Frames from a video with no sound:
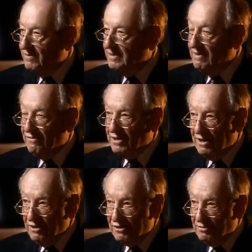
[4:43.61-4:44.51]
It never
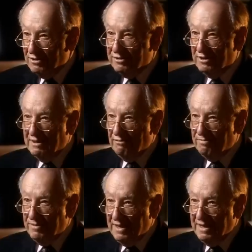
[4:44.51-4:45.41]
occurred to us that there would
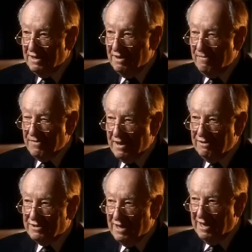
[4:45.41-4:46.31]
be those
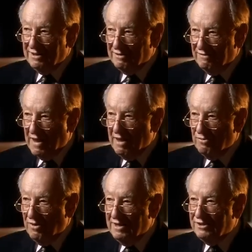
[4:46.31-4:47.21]
kinds of
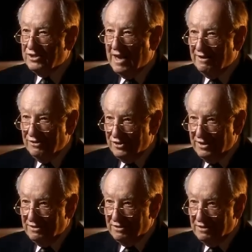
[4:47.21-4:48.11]
unwise
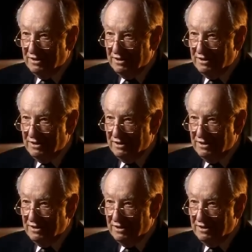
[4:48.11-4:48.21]
challenges